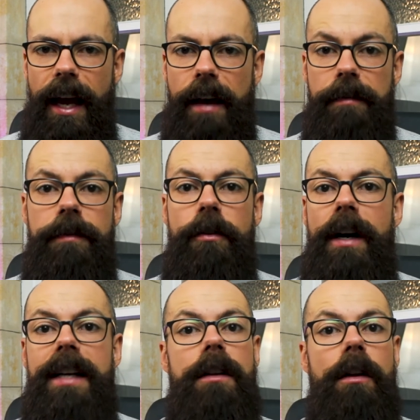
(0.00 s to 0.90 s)
air
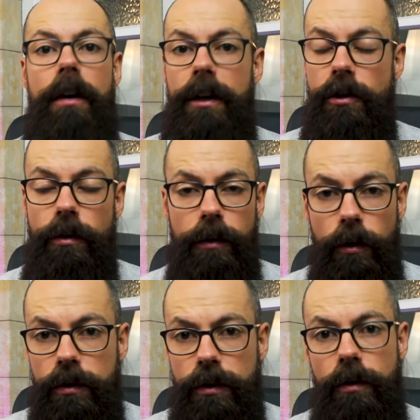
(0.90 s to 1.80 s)
for as long as you
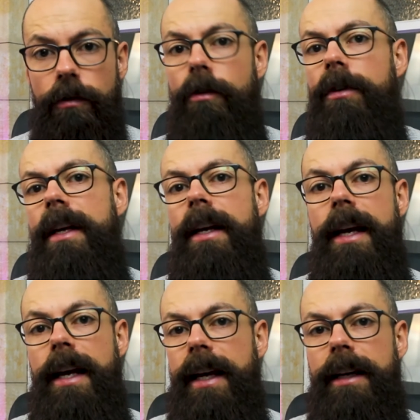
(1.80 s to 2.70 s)
used to, or that
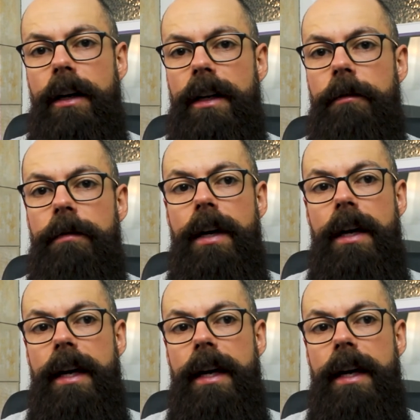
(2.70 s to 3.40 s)
it kind of